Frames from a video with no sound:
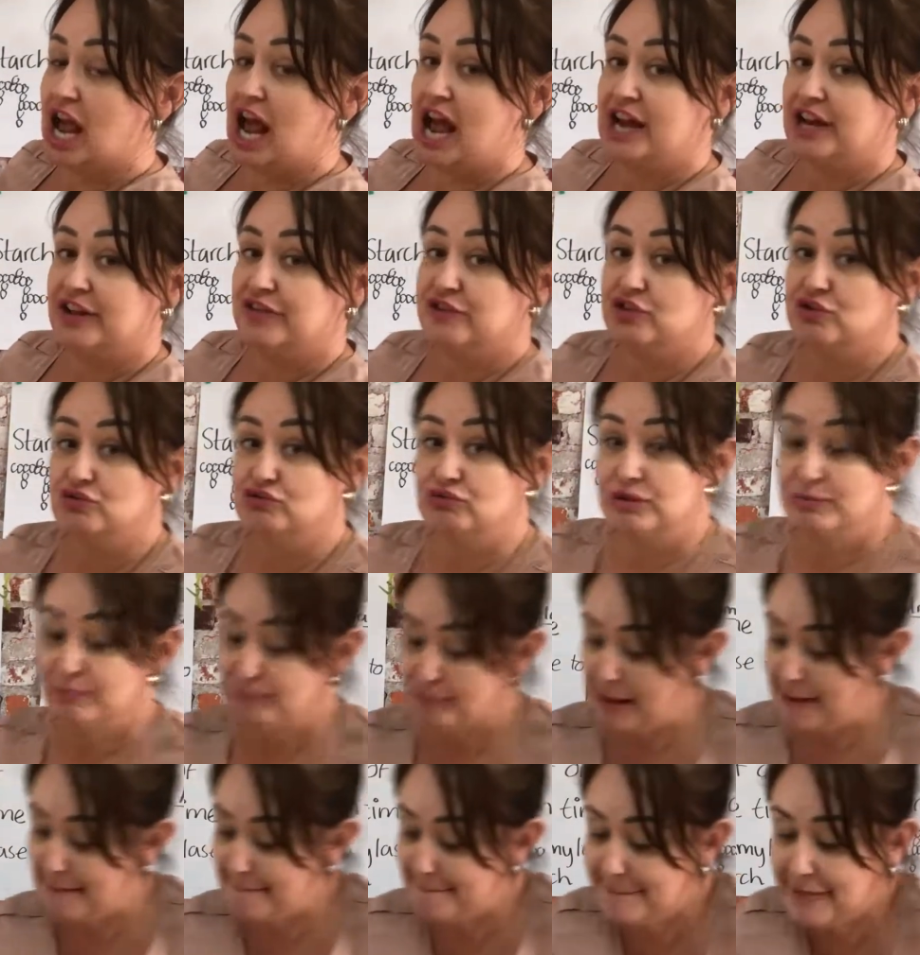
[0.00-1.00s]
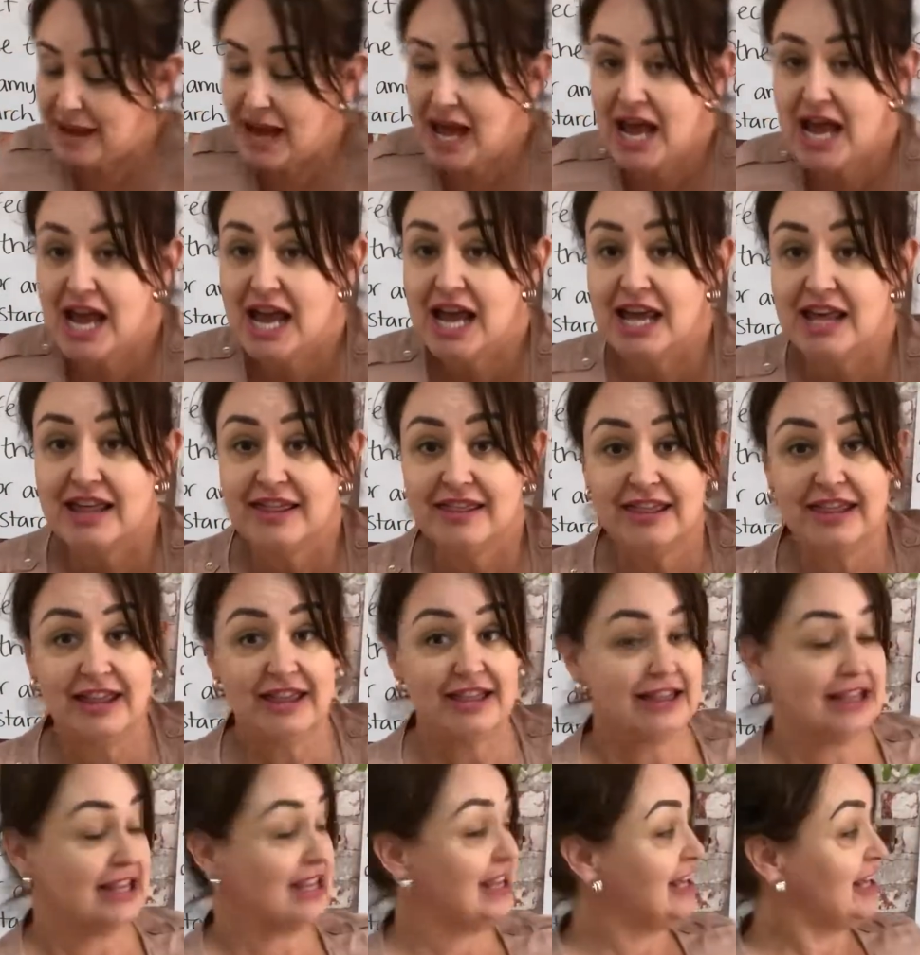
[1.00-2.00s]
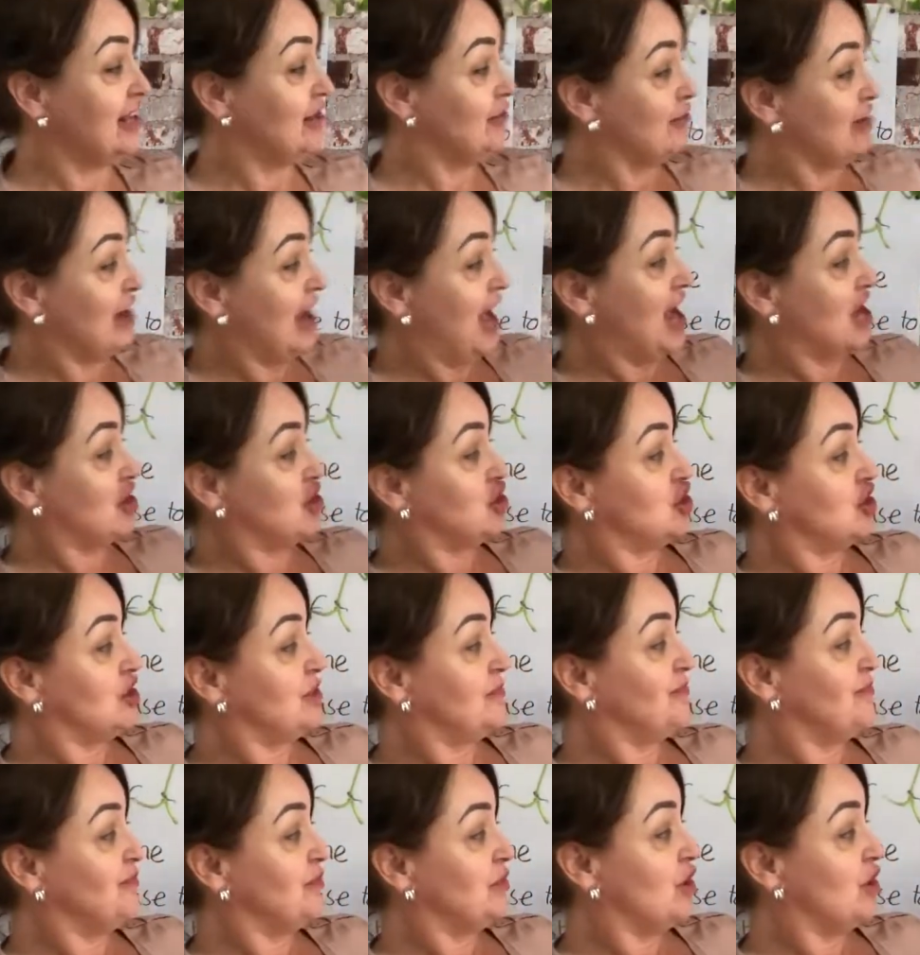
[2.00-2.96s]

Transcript: And if you remember that the reaction